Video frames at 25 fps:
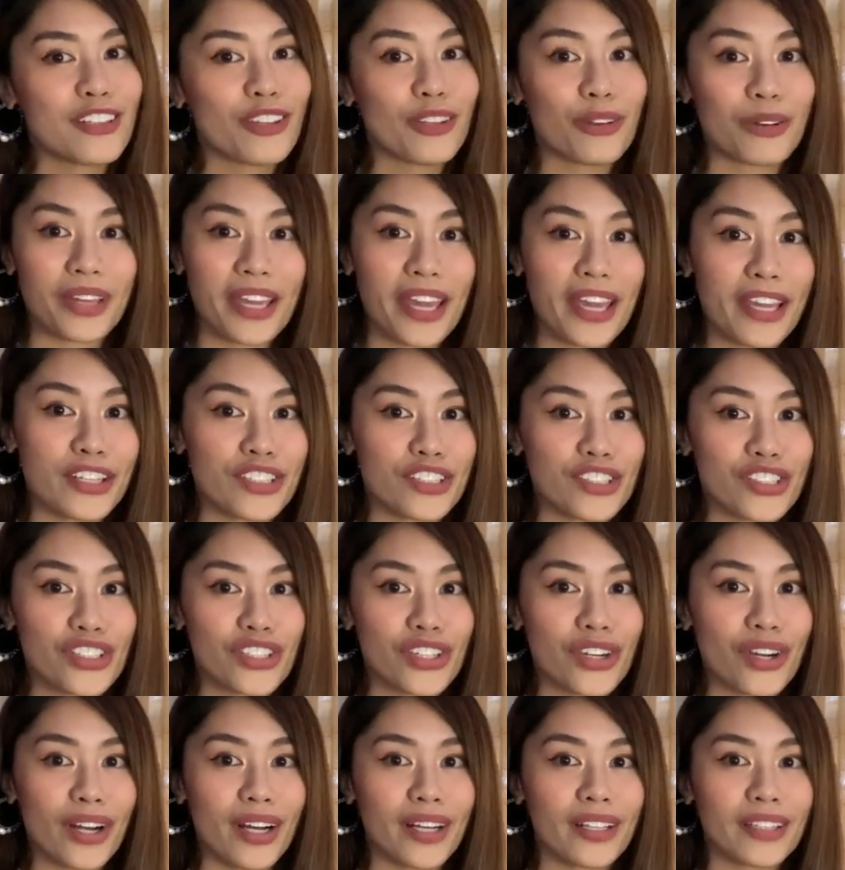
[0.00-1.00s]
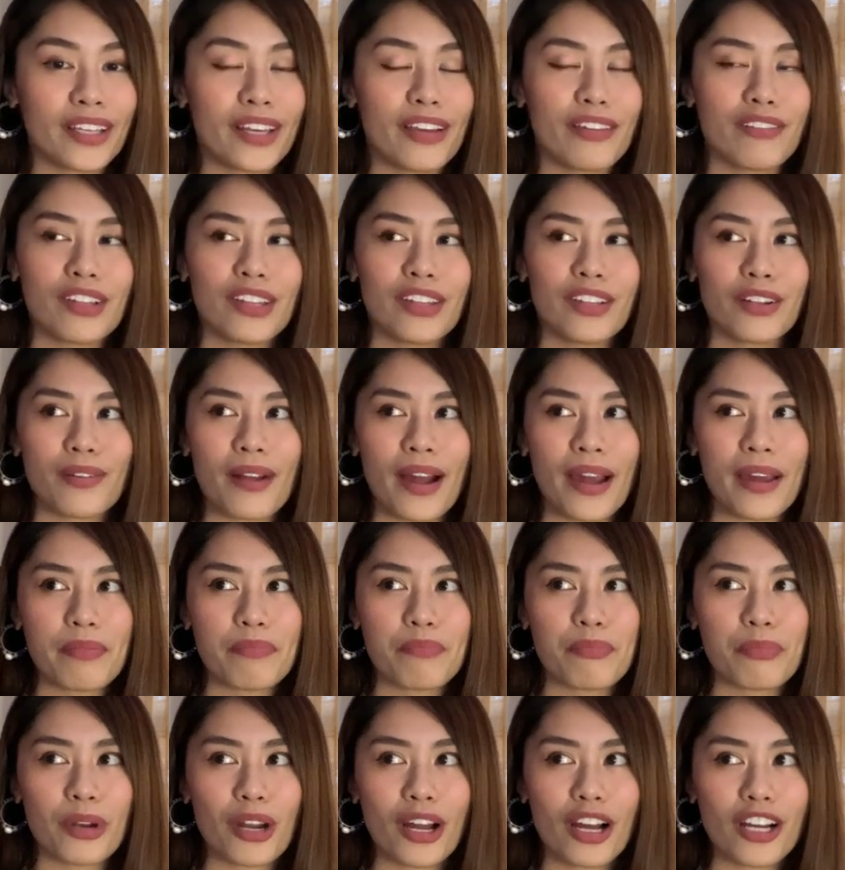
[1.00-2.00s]
location, given the right
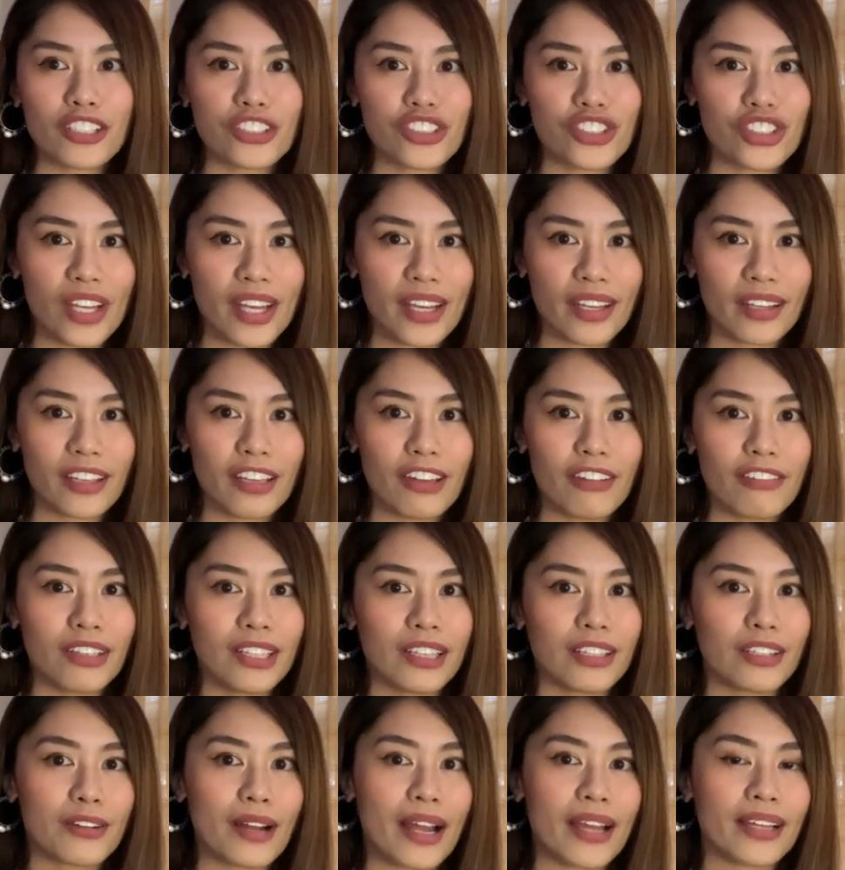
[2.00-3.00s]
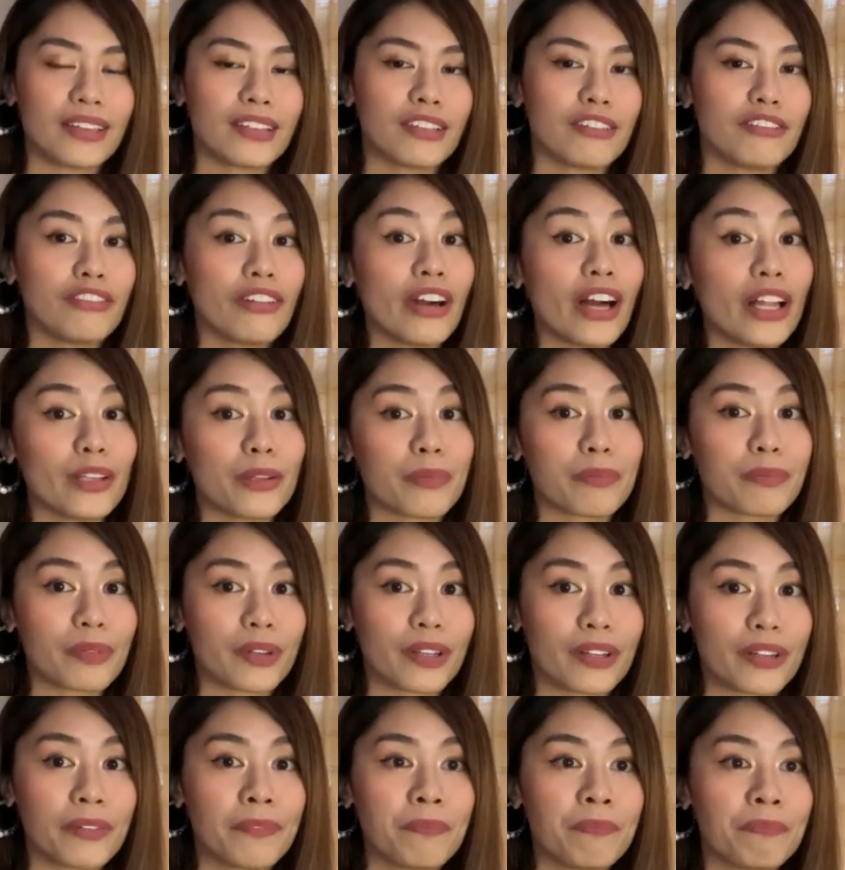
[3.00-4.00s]
project, given the right
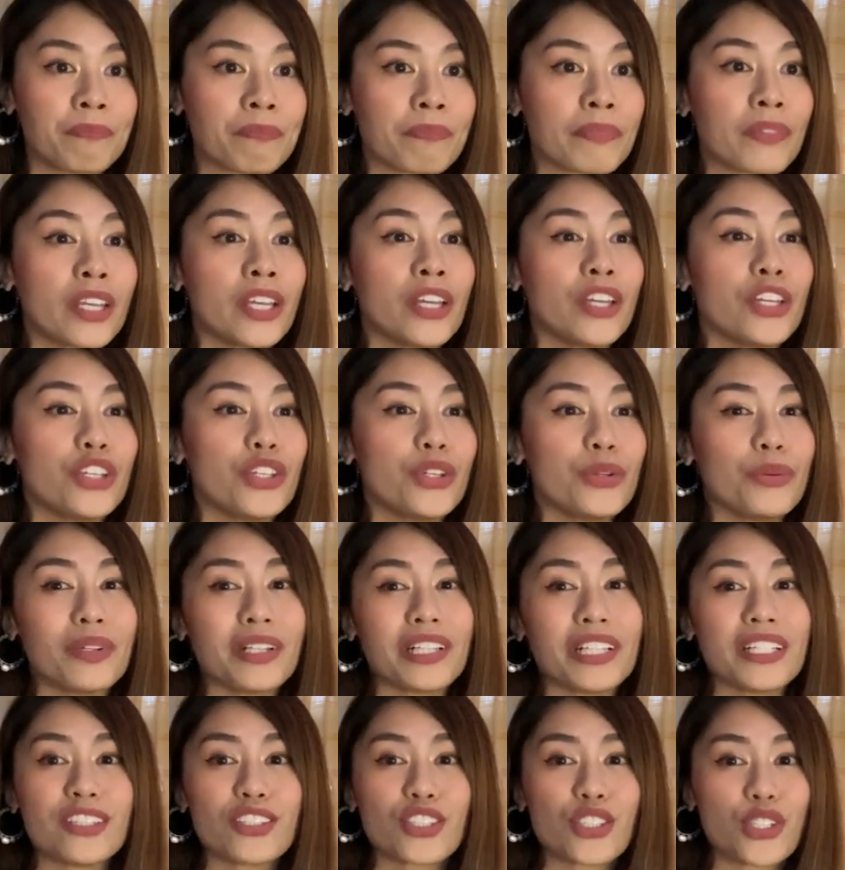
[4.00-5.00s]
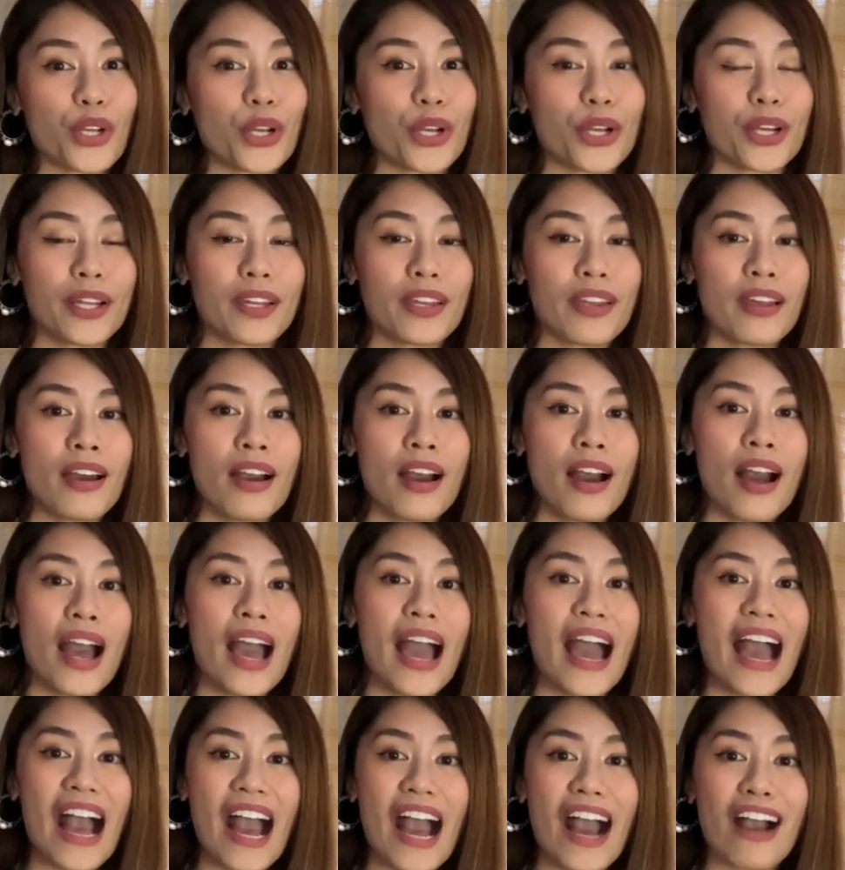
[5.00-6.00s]
developer, you will in turn
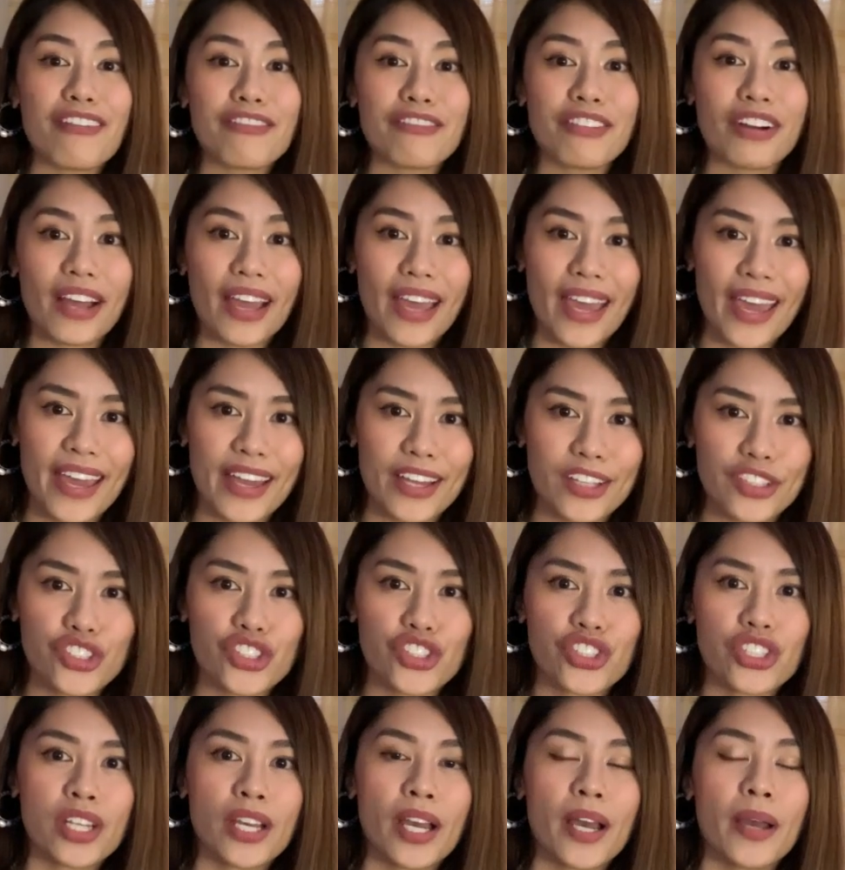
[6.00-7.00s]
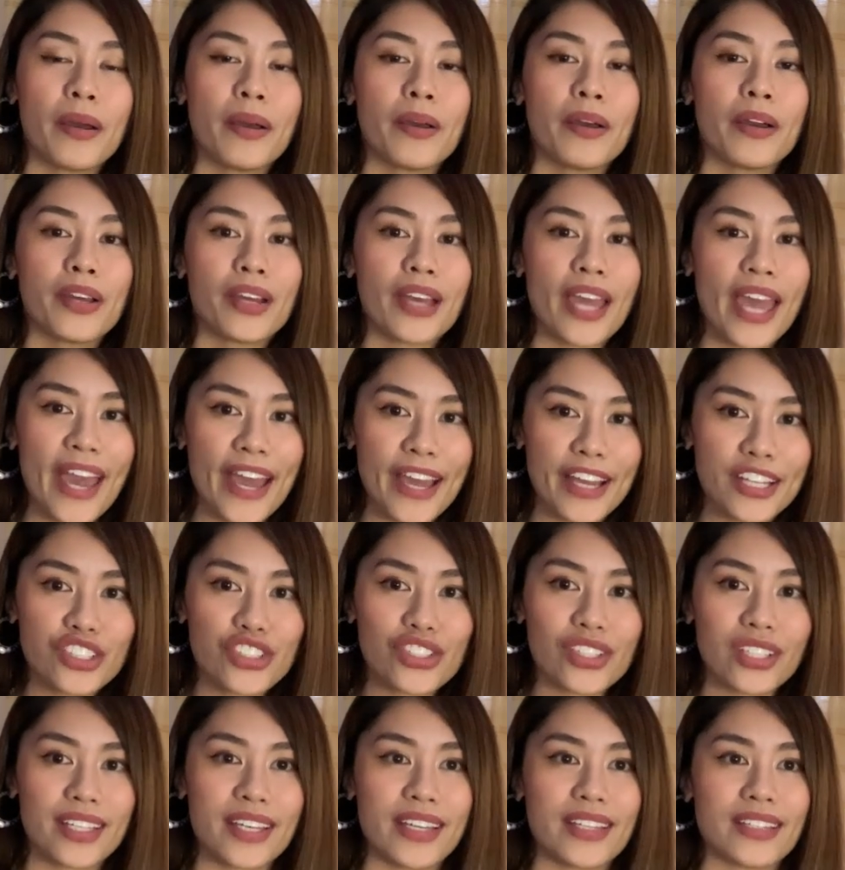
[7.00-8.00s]
have a
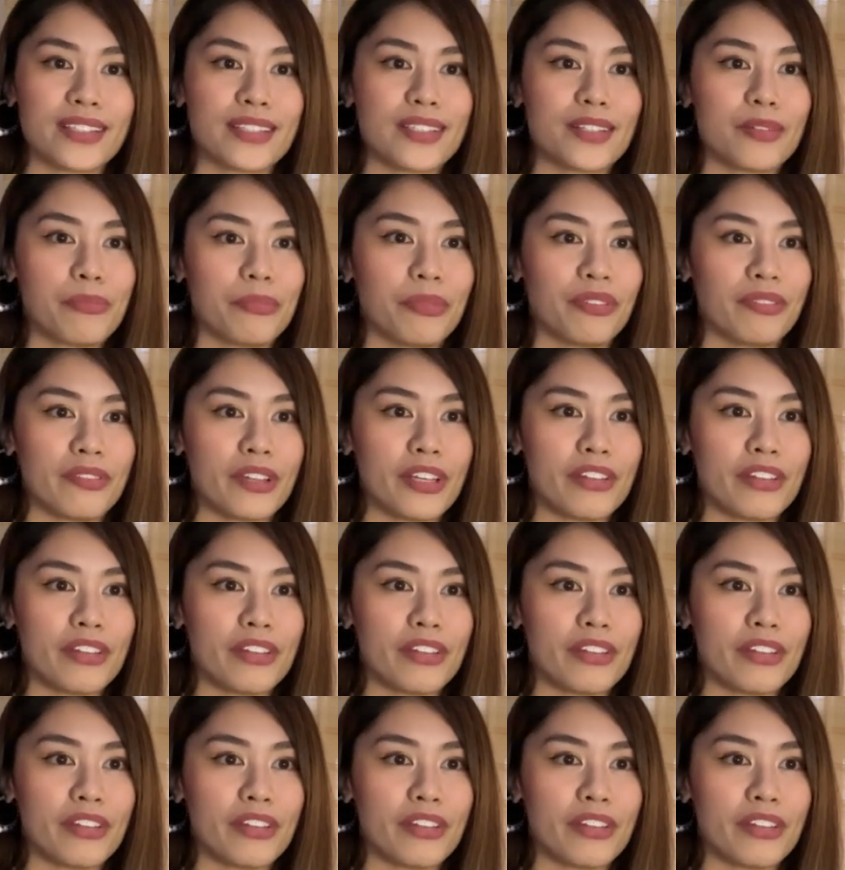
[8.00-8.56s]
hedge against it.